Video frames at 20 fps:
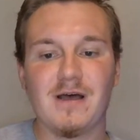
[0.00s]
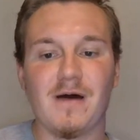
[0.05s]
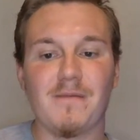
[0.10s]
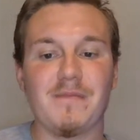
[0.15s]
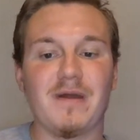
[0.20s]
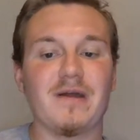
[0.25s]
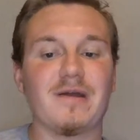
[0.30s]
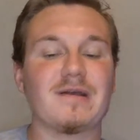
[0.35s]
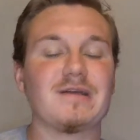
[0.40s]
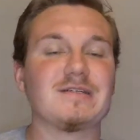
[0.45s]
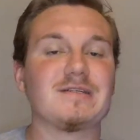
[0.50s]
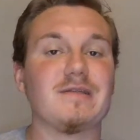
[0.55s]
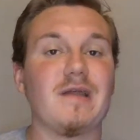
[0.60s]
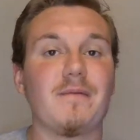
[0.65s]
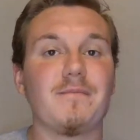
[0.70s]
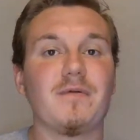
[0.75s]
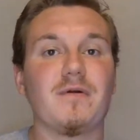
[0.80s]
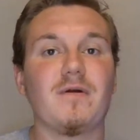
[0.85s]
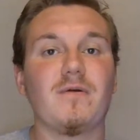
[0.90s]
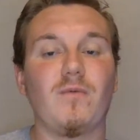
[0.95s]
America's
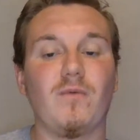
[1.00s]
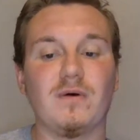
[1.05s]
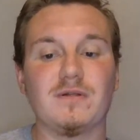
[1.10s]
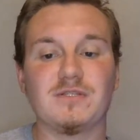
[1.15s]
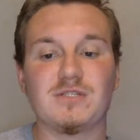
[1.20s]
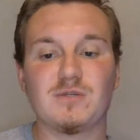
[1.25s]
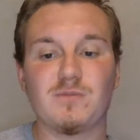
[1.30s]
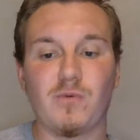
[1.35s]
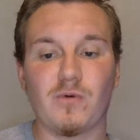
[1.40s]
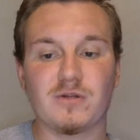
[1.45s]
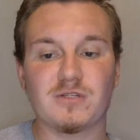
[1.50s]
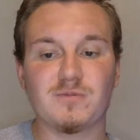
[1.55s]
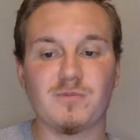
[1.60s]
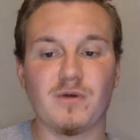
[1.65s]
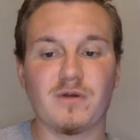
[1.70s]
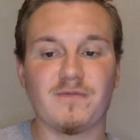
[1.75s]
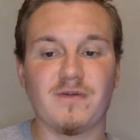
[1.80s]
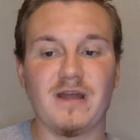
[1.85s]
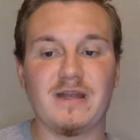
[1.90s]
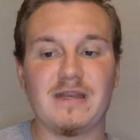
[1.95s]
#1
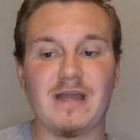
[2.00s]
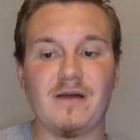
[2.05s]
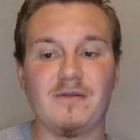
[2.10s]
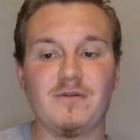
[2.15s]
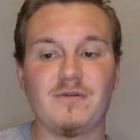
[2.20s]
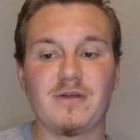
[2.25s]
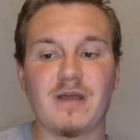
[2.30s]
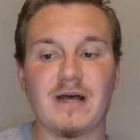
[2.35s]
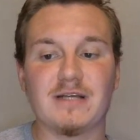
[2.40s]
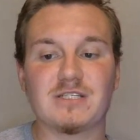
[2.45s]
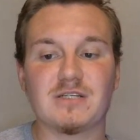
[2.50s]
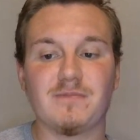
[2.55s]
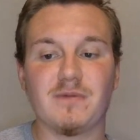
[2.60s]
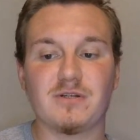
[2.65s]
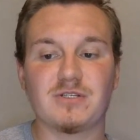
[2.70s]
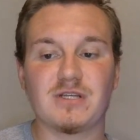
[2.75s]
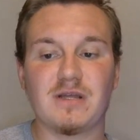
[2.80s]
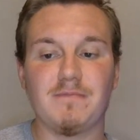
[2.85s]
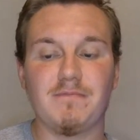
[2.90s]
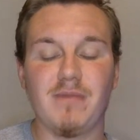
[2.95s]
sportsbook. Right now, new
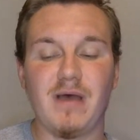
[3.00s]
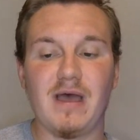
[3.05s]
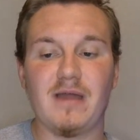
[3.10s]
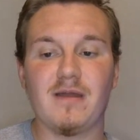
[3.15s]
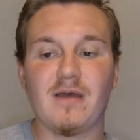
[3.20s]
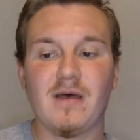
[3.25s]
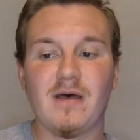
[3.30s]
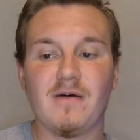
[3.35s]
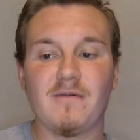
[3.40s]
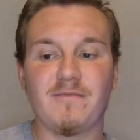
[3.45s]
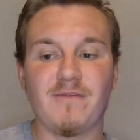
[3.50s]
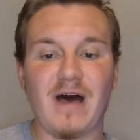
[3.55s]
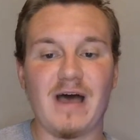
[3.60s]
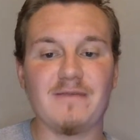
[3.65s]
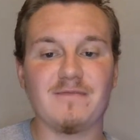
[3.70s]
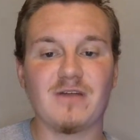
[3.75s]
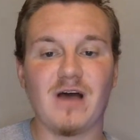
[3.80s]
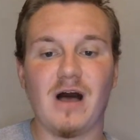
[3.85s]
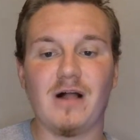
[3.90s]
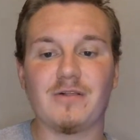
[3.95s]
customers can bet
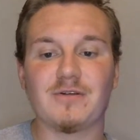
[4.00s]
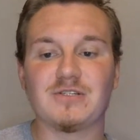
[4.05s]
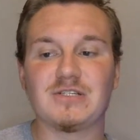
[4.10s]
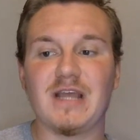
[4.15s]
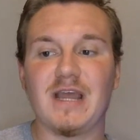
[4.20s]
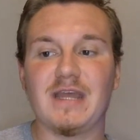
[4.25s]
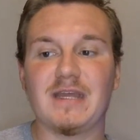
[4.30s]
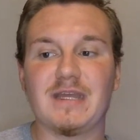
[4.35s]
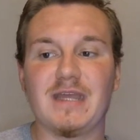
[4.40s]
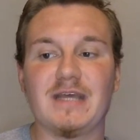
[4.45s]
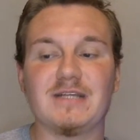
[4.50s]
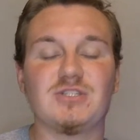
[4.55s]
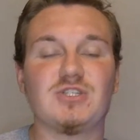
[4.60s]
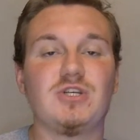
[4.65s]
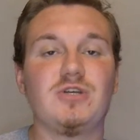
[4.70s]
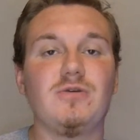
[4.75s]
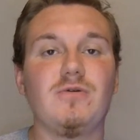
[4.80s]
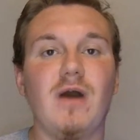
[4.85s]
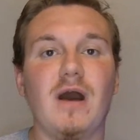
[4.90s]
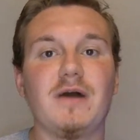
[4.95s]
$5 and get
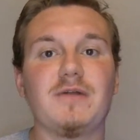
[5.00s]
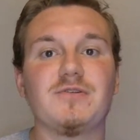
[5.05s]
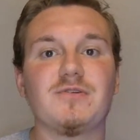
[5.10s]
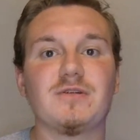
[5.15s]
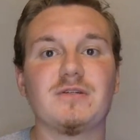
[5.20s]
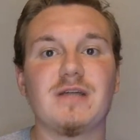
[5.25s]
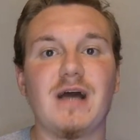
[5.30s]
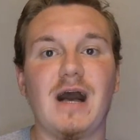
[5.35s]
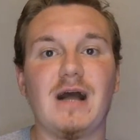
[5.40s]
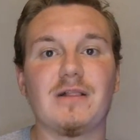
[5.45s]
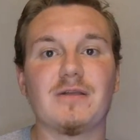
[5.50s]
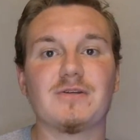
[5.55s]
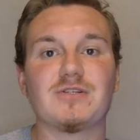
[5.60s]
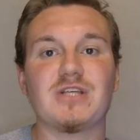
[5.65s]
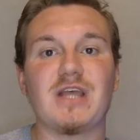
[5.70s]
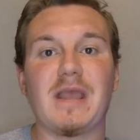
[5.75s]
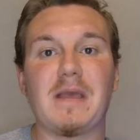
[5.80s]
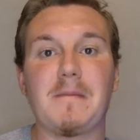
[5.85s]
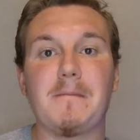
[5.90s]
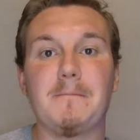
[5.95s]
$200
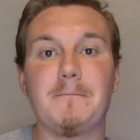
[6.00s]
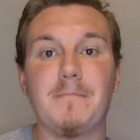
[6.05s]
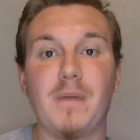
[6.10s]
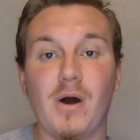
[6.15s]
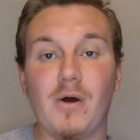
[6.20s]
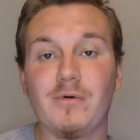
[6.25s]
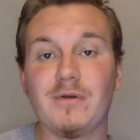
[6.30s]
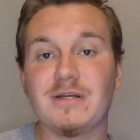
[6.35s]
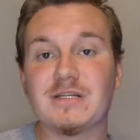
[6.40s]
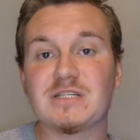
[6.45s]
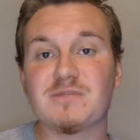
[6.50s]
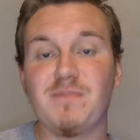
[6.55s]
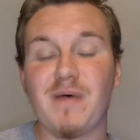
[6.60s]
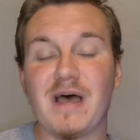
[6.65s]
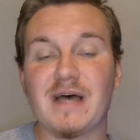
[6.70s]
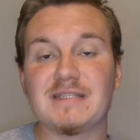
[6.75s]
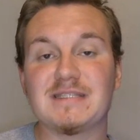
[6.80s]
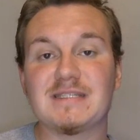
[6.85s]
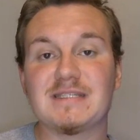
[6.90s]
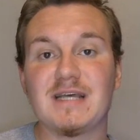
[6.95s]
in bonus
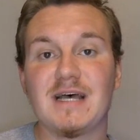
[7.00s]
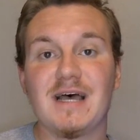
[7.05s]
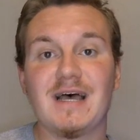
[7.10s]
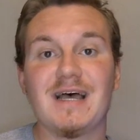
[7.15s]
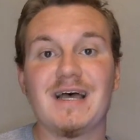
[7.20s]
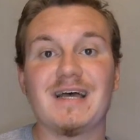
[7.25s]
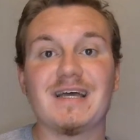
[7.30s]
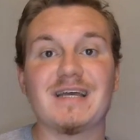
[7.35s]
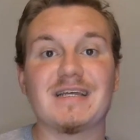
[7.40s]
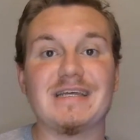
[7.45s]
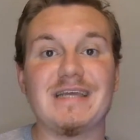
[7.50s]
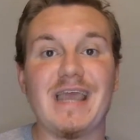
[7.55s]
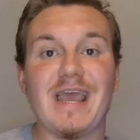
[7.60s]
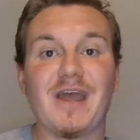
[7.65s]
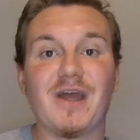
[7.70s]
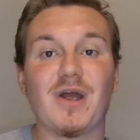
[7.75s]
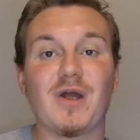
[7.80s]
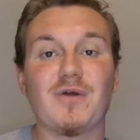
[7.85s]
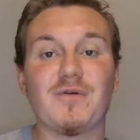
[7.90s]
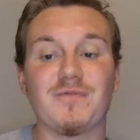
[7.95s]
bets,
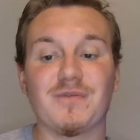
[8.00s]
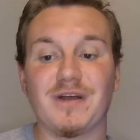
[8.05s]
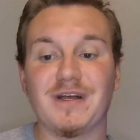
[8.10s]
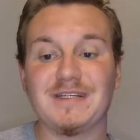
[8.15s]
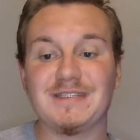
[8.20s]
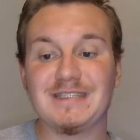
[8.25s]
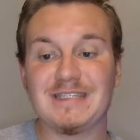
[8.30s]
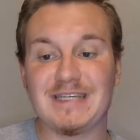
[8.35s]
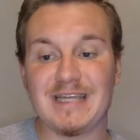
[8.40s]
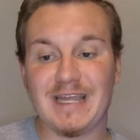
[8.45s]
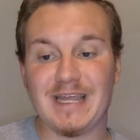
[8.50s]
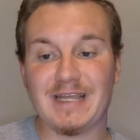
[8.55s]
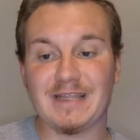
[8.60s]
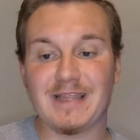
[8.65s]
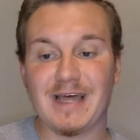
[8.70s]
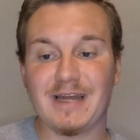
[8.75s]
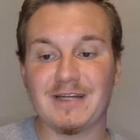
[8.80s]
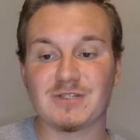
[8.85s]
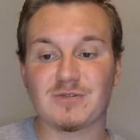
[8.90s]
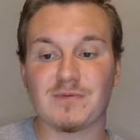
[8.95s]
guaranteed.
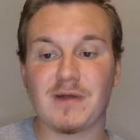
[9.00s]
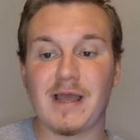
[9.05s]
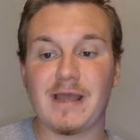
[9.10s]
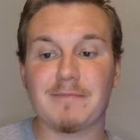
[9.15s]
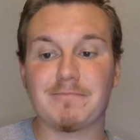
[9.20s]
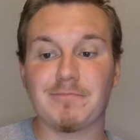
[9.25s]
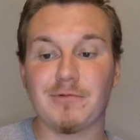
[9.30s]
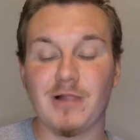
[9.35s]
That is right.